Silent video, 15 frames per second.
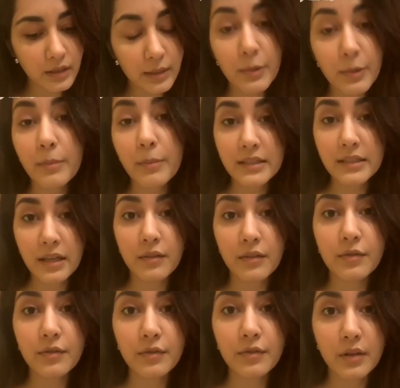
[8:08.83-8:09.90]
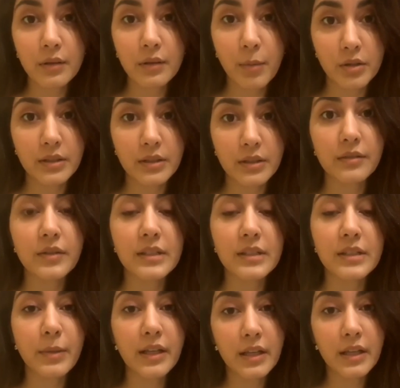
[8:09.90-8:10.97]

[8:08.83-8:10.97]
keeping myself positive is by